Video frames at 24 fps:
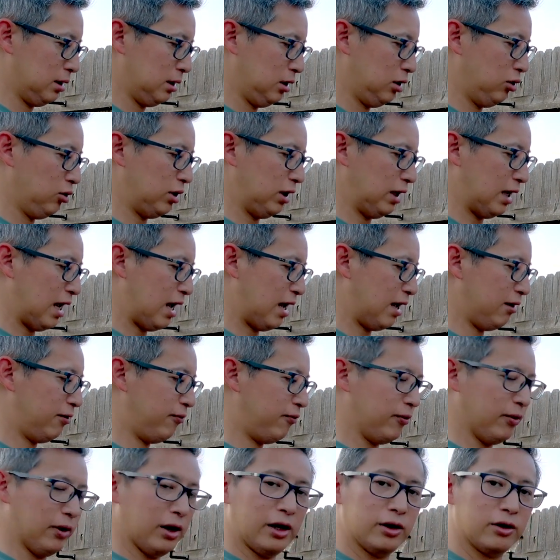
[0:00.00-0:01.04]
You can
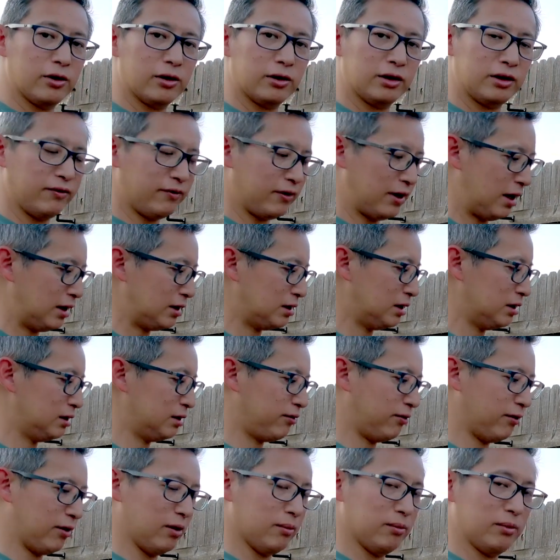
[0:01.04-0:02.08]
add other
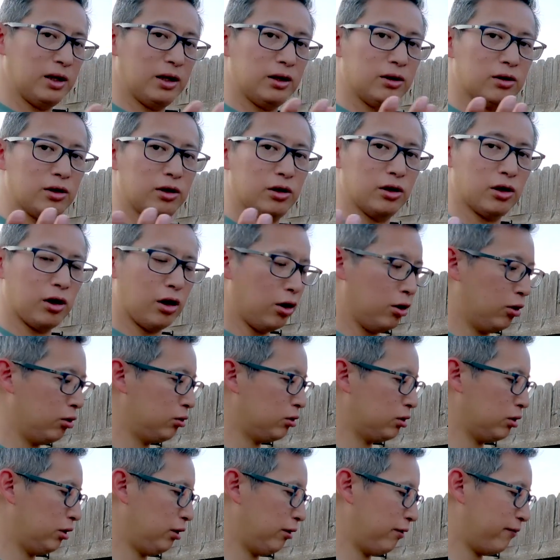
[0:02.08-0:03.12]
devices from either your
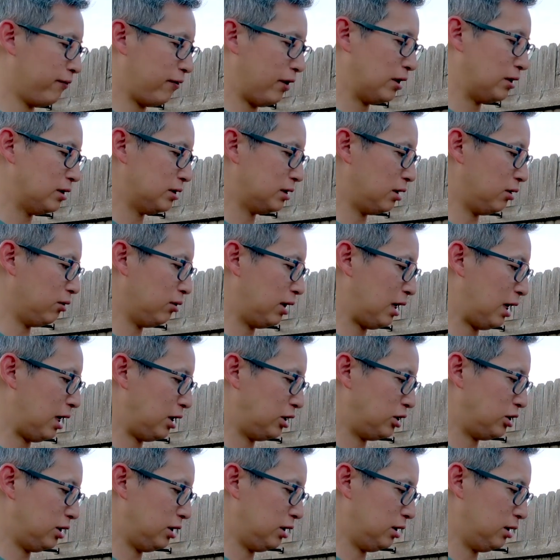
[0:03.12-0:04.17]
own or your friends'
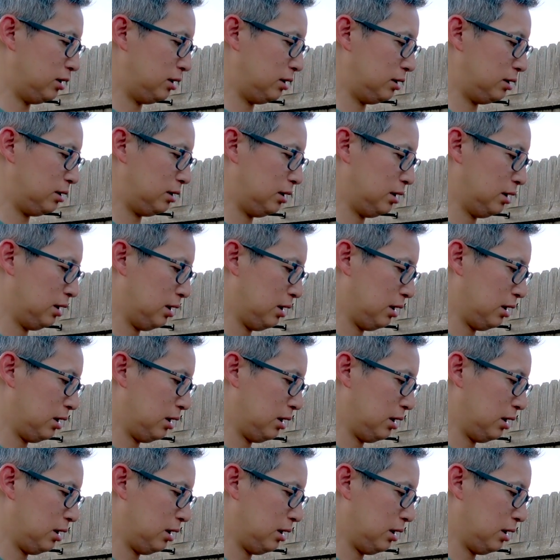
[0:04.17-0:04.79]
locations.